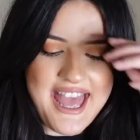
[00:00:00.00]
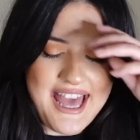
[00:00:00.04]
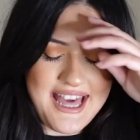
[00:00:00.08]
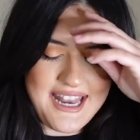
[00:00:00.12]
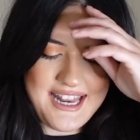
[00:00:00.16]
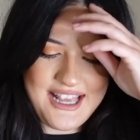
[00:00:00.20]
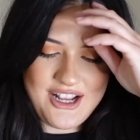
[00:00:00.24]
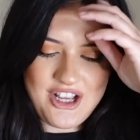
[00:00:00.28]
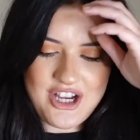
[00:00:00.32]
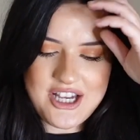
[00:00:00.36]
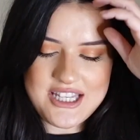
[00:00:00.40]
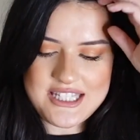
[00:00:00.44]

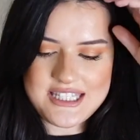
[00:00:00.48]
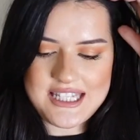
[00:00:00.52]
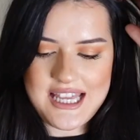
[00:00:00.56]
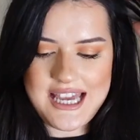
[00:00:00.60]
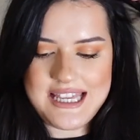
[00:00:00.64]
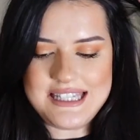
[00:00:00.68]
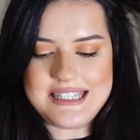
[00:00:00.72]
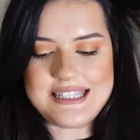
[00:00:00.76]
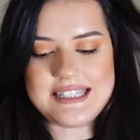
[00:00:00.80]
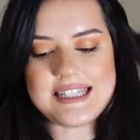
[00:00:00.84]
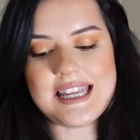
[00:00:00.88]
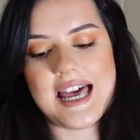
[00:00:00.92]
And I got a
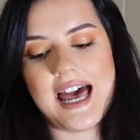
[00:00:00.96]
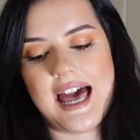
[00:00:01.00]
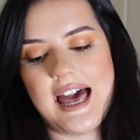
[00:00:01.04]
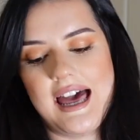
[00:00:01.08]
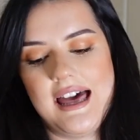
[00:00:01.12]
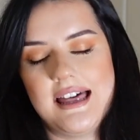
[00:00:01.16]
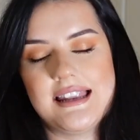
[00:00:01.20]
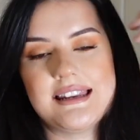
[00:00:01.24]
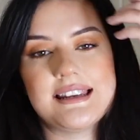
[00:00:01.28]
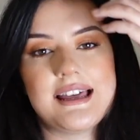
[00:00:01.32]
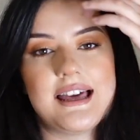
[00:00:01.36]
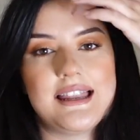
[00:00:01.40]
size
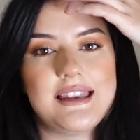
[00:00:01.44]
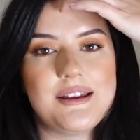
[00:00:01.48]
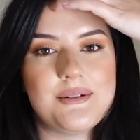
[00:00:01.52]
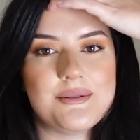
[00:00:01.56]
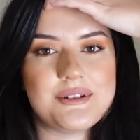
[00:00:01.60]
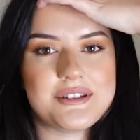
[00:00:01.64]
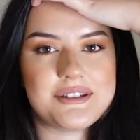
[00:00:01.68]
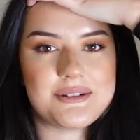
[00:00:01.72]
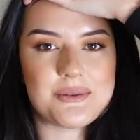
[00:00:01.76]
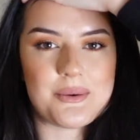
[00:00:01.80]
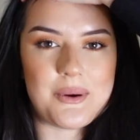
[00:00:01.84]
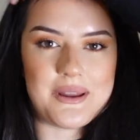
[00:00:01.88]
10 and it
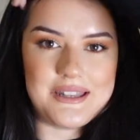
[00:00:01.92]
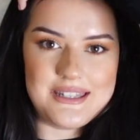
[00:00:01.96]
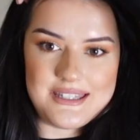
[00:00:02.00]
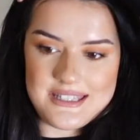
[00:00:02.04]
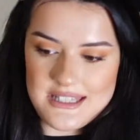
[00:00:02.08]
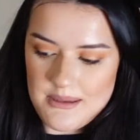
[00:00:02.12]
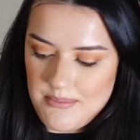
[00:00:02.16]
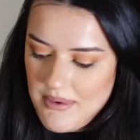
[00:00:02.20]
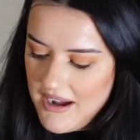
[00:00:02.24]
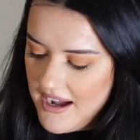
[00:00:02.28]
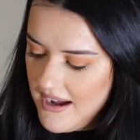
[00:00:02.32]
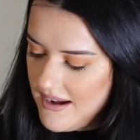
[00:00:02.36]
was
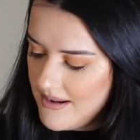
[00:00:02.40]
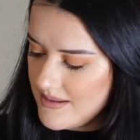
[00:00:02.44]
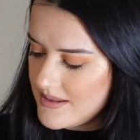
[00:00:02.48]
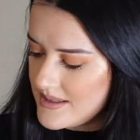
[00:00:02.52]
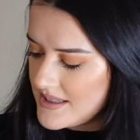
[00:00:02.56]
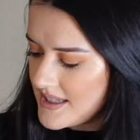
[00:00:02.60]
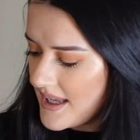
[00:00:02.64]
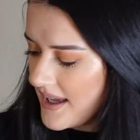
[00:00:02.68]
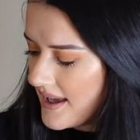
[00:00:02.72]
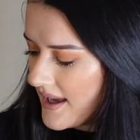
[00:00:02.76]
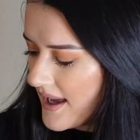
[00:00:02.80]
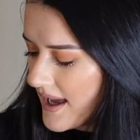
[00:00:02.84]
£20.
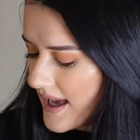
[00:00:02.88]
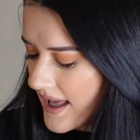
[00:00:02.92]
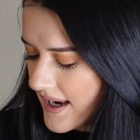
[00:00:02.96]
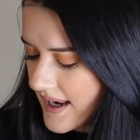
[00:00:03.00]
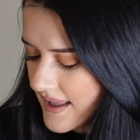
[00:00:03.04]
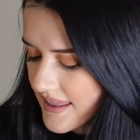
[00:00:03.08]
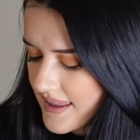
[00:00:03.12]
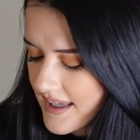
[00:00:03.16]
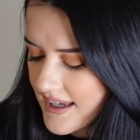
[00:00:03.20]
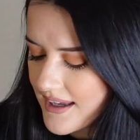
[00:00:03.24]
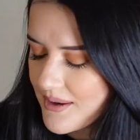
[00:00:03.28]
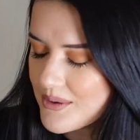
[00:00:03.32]
And
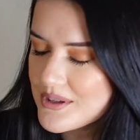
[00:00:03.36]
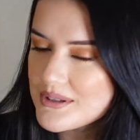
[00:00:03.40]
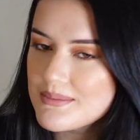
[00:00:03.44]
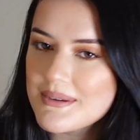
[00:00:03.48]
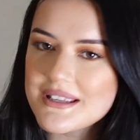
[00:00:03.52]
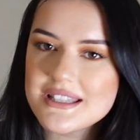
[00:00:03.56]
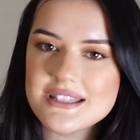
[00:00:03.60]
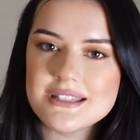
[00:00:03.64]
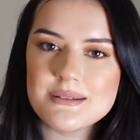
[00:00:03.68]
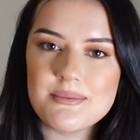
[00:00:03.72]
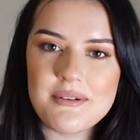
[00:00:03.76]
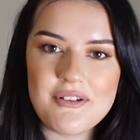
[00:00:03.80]
I think it was
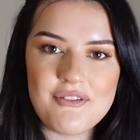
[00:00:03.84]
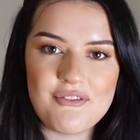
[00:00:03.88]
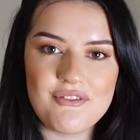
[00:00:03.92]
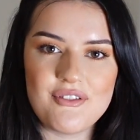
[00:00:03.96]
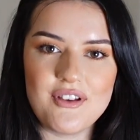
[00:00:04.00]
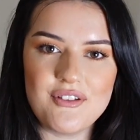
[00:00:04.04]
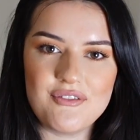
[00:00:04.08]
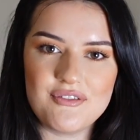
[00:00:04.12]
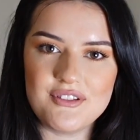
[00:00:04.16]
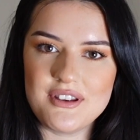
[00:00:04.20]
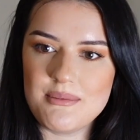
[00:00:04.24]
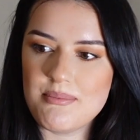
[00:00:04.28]
meant to be
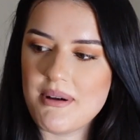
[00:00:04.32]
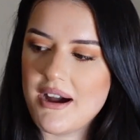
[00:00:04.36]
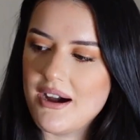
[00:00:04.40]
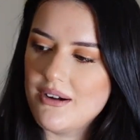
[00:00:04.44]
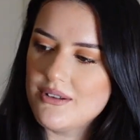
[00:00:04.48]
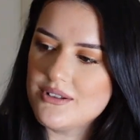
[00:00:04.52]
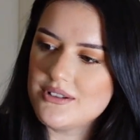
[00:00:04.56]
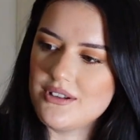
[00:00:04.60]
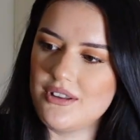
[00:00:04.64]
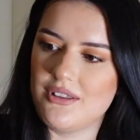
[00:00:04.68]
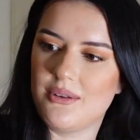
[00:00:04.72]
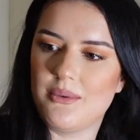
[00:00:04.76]

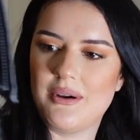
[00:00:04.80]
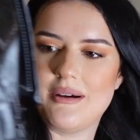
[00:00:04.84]
£50 on